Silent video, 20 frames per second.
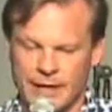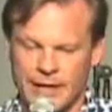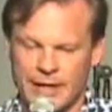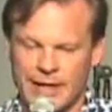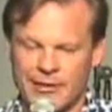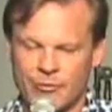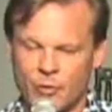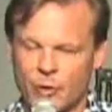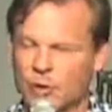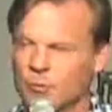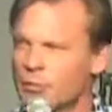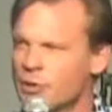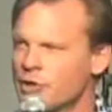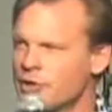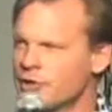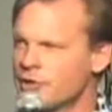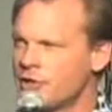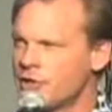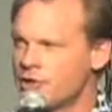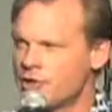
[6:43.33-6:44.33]
and have one
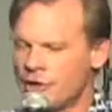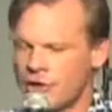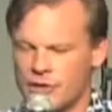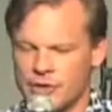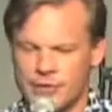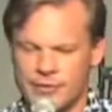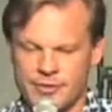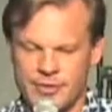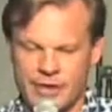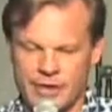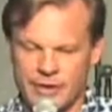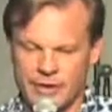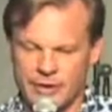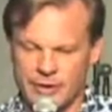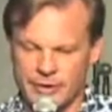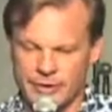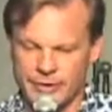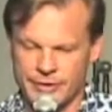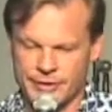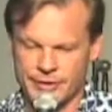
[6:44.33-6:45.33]
person in charge of
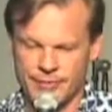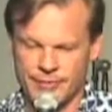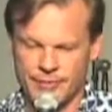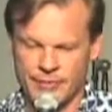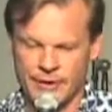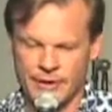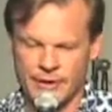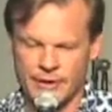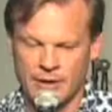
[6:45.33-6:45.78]
taking notes.